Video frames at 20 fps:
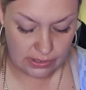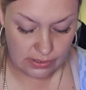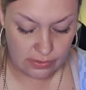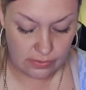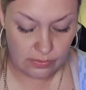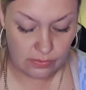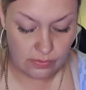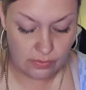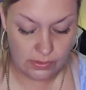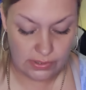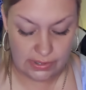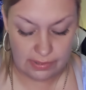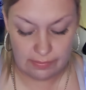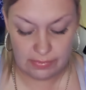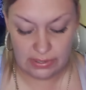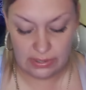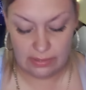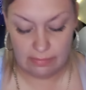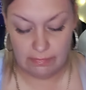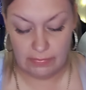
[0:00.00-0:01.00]
So
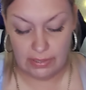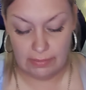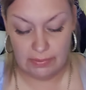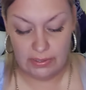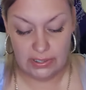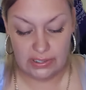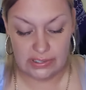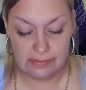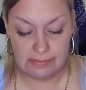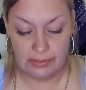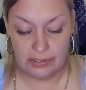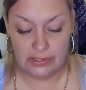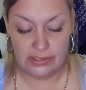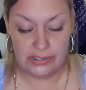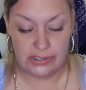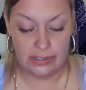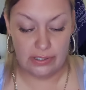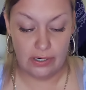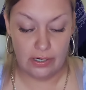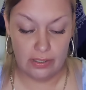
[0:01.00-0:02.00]
somebody may be
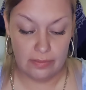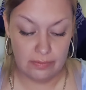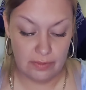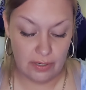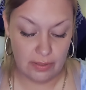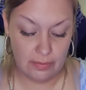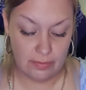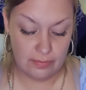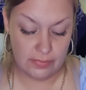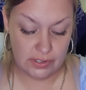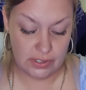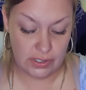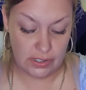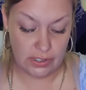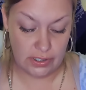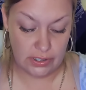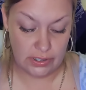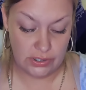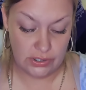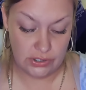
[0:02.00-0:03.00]
experiencing car problems,
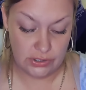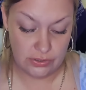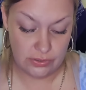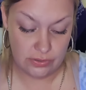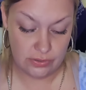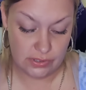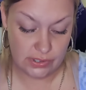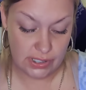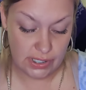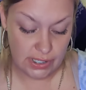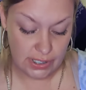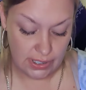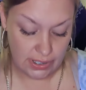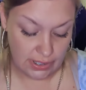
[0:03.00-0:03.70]
car issues,